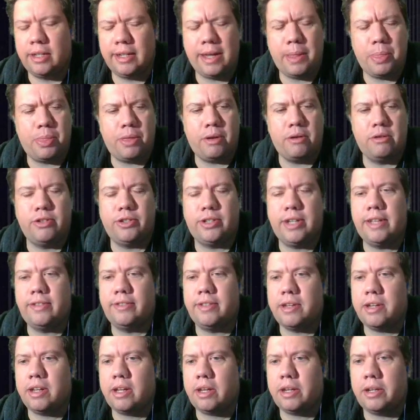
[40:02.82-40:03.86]
Again, Thursdays
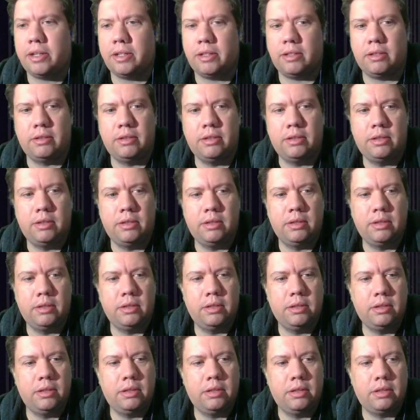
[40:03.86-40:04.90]
at 9.
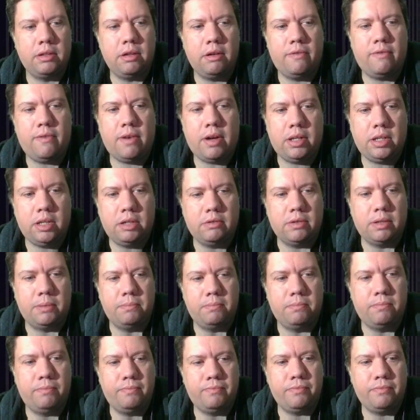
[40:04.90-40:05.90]
Go follow him.